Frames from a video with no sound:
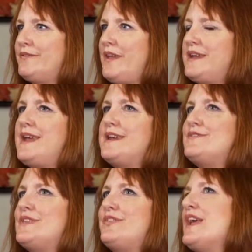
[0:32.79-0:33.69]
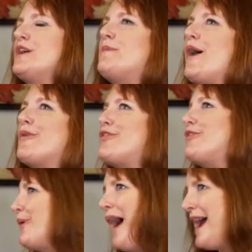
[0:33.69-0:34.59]
They can't even think about
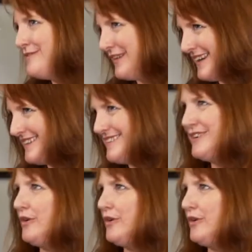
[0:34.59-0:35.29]
thriving